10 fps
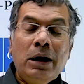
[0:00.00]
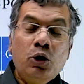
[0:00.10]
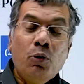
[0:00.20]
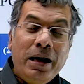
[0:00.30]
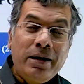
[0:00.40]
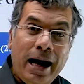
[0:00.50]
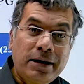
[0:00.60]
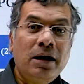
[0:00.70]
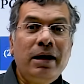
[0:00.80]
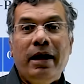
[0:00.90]
you might
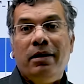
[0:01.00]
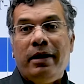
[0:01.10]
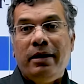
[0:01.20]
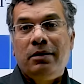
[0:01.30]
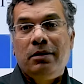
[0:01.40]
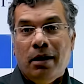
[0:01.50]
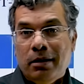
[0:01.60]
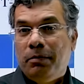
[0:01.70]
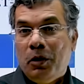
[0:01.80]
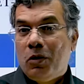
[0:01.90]
actually get, get
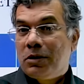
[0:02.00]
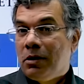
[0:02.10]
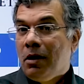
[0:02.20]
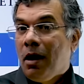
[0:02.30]
thugged because